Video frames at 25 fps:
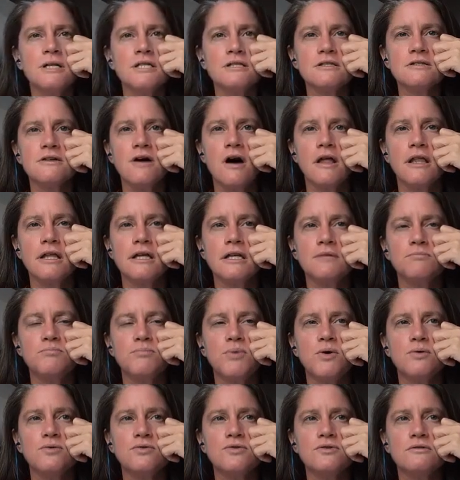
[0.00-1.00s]
we just call it a
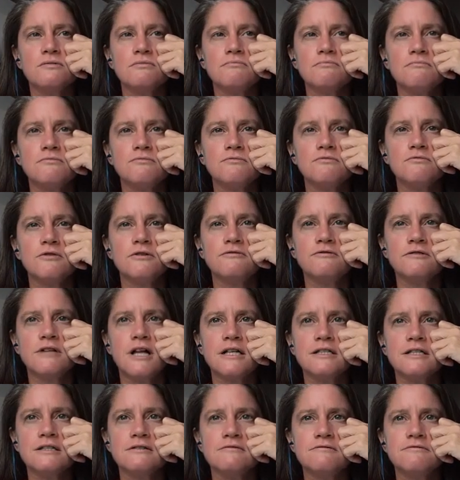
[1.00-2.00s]

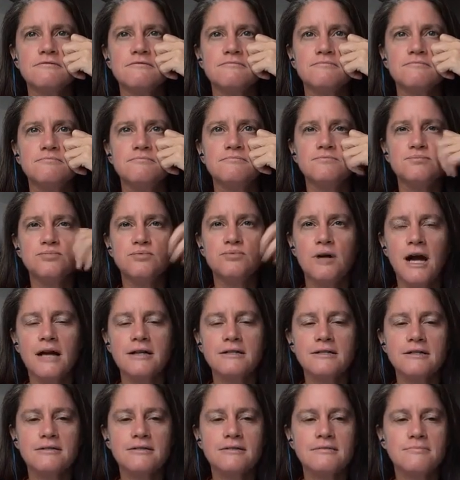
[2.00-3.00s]
post-reflective
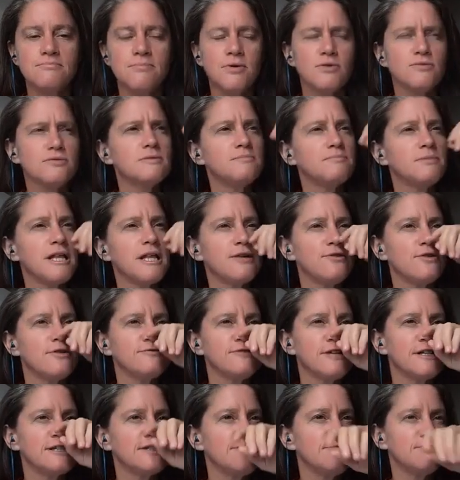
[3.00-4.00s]
practice, post-play
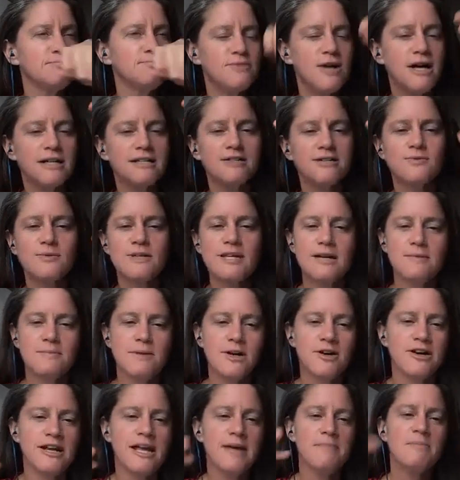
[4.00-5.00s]
reflective practice. We need
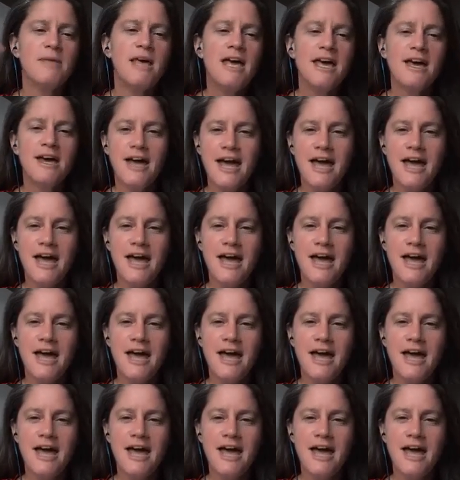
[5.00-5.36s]
a better name.